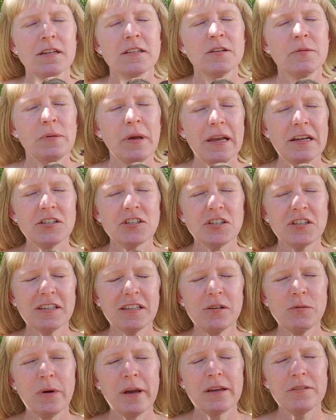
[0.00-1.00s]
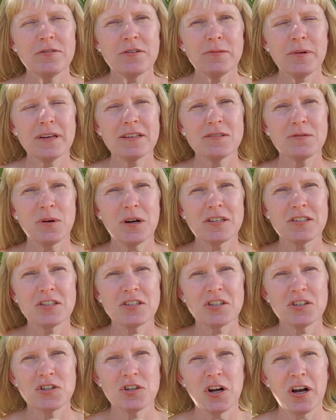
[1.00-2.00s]
to patiently wait for my
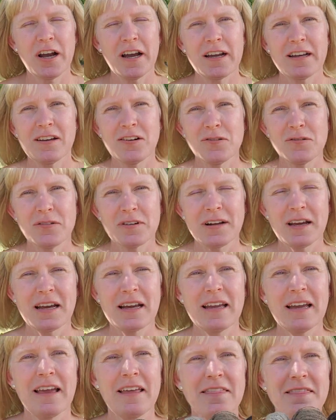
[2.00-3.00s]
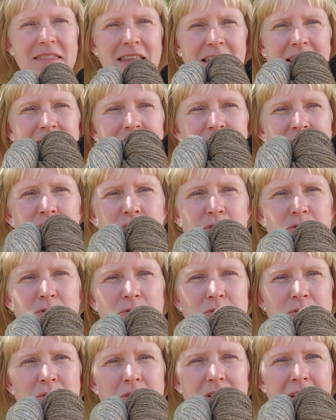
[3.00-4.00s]
swatch to dry overnight and then
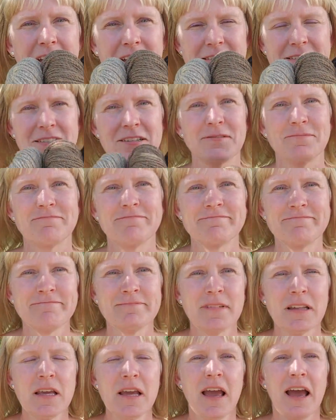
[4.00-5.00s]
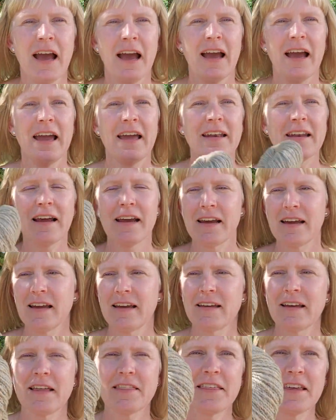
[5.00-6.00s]
to cast on. And
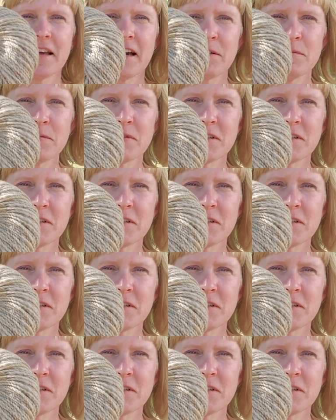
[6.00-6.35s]
I think I'm